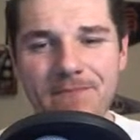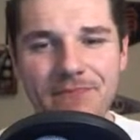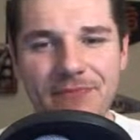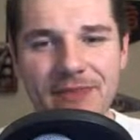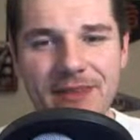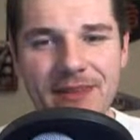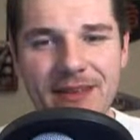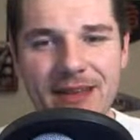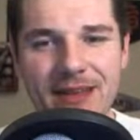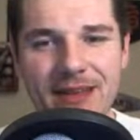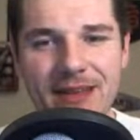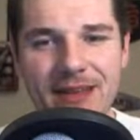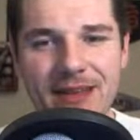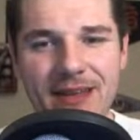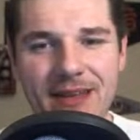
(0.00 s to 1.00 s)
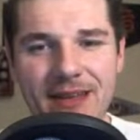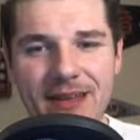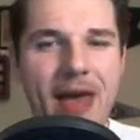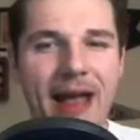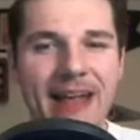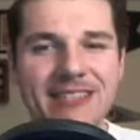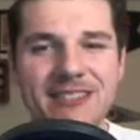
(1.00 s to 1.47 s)
think cornerback is the
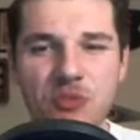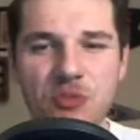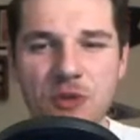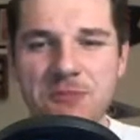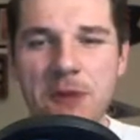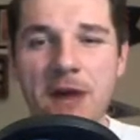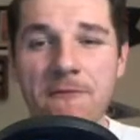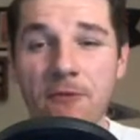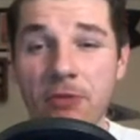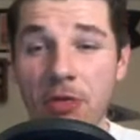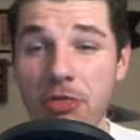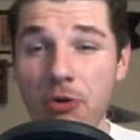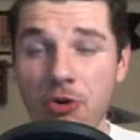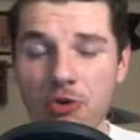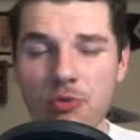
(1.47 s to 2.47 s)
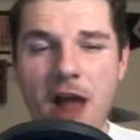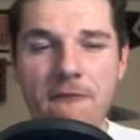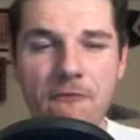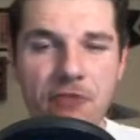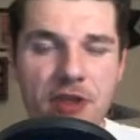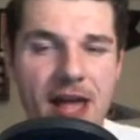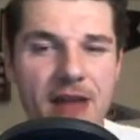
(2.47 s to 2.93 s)
sweet spot for the 3rd round for the
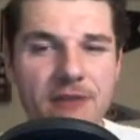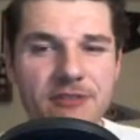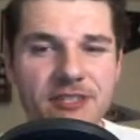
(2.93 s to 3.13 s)
Niners.